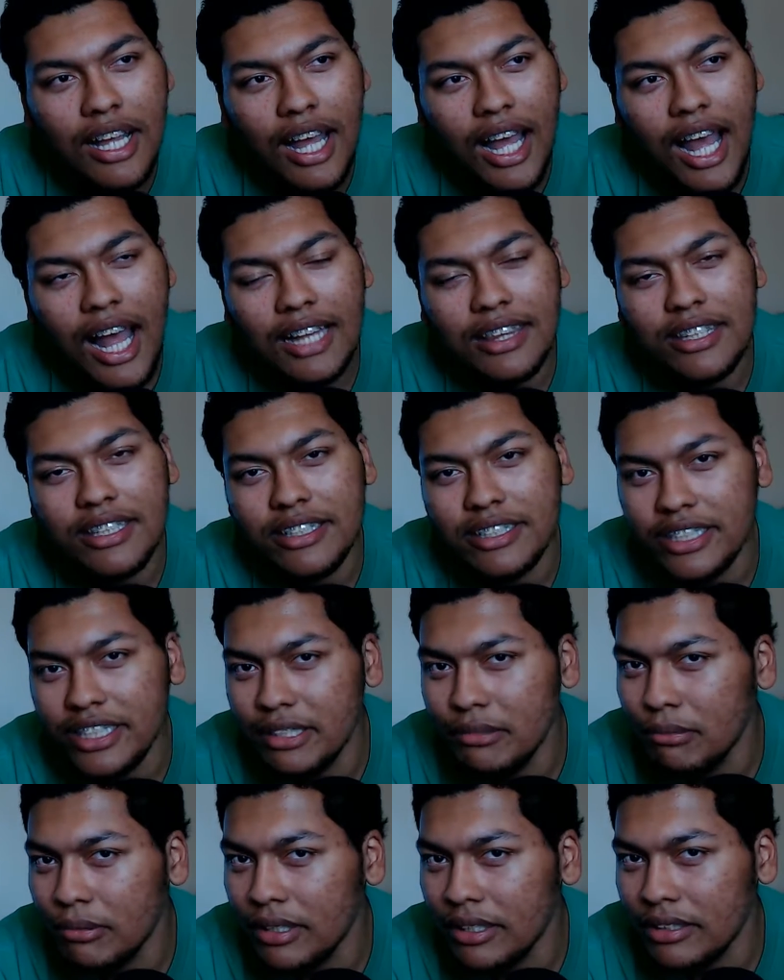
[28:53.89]
at the
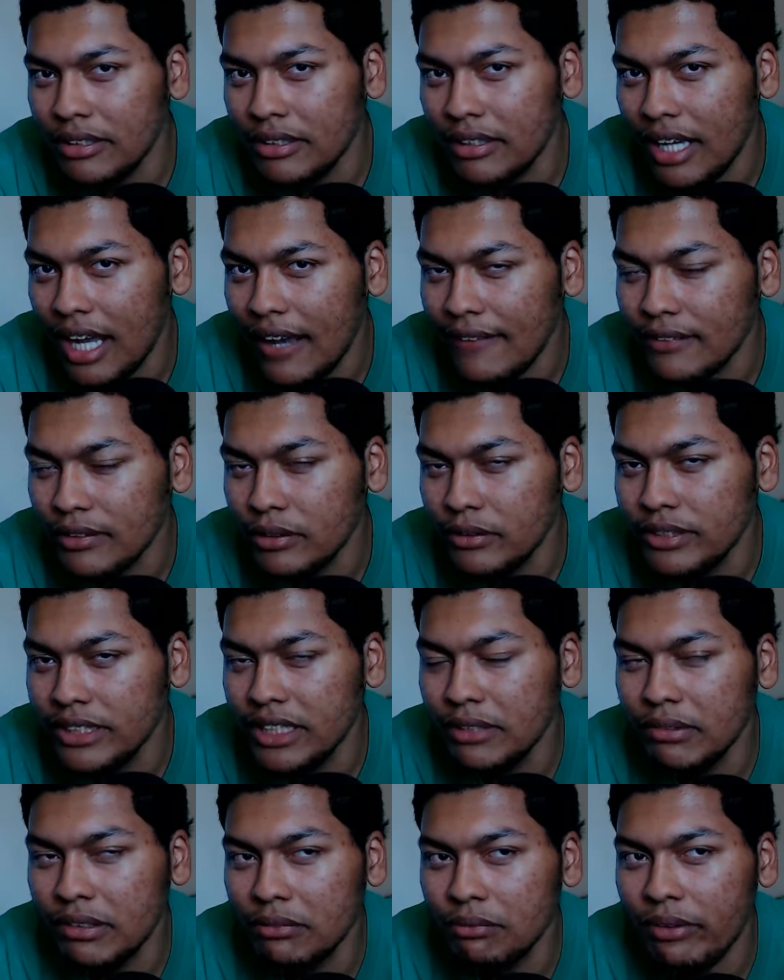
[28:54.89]
G1, after the
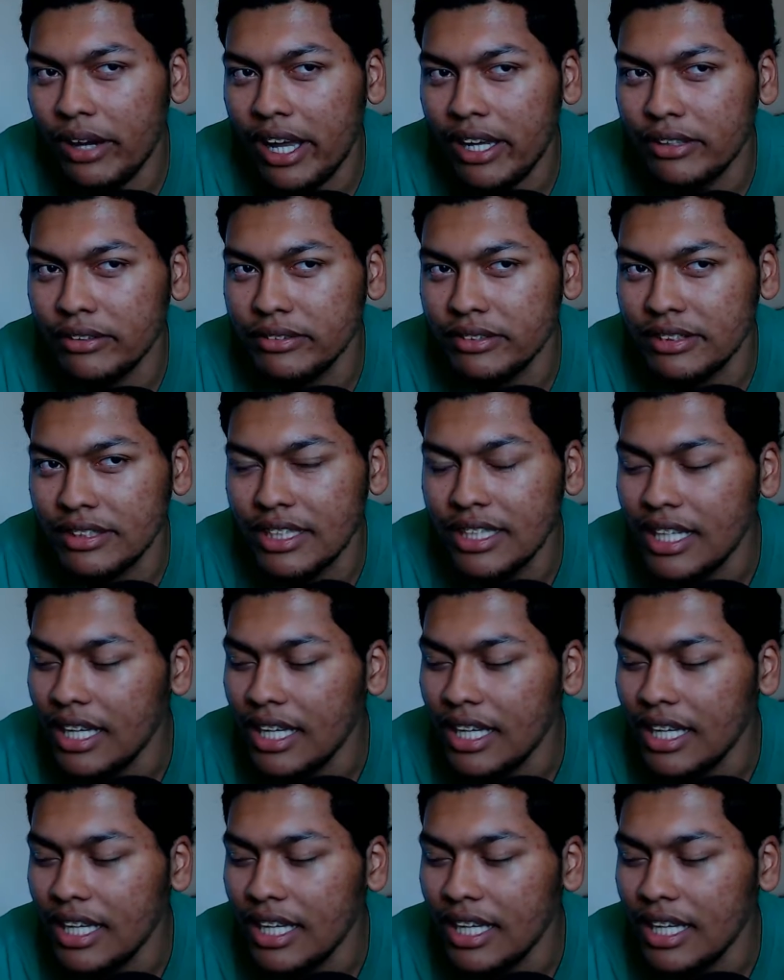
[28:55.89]
G1 finals.